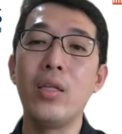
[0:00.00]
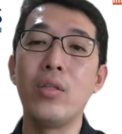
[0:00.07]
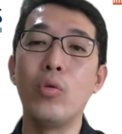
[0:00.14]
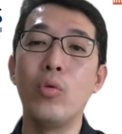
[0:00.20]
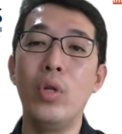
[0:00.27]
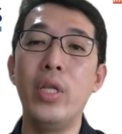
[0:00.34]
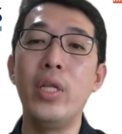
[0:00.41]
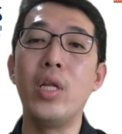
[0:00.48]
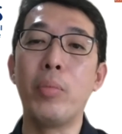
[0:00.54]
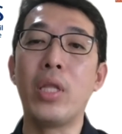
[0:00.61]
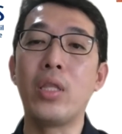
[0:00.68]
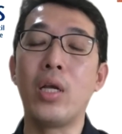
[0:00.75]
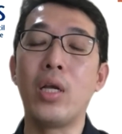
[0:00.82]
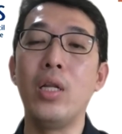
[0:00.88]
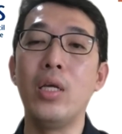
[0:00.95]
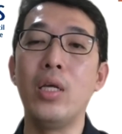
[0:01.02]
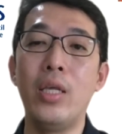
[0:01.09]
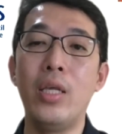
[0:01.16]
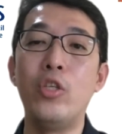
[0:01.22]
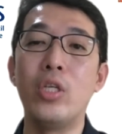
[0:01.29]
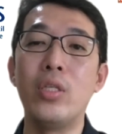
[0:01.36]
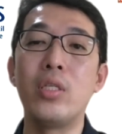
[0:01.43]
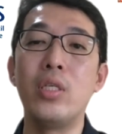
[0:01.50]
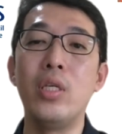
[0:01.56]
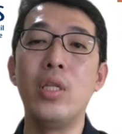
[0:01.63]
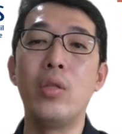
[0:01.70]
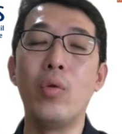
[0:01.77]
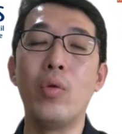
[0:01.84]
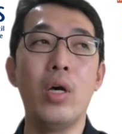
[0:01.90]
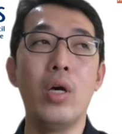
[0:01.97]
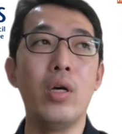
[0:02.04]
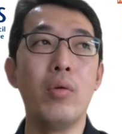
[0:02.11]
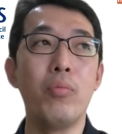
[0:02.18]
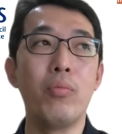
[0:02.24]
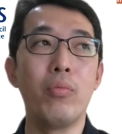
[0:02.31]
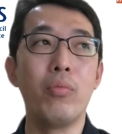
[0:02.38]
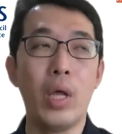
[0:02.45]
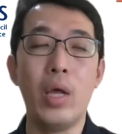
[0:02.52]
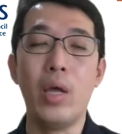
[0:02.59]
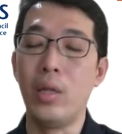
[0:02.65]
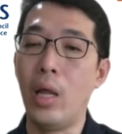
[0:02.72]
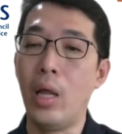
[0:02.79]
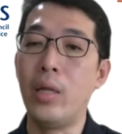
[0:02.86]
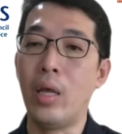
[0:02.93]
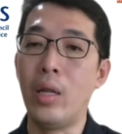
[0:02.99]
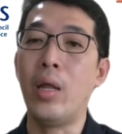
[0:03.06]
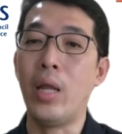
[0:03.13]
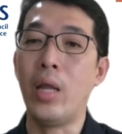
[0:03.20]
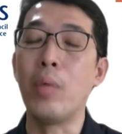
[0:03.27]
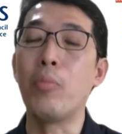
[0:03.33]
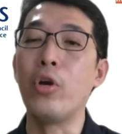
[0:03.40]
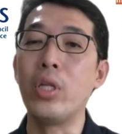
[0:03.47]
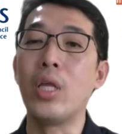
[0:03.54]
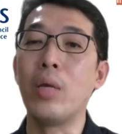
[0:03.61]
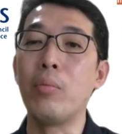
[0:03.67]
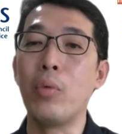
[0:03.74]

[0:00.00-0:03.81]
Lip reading: to lead a particular agency, at the point in time,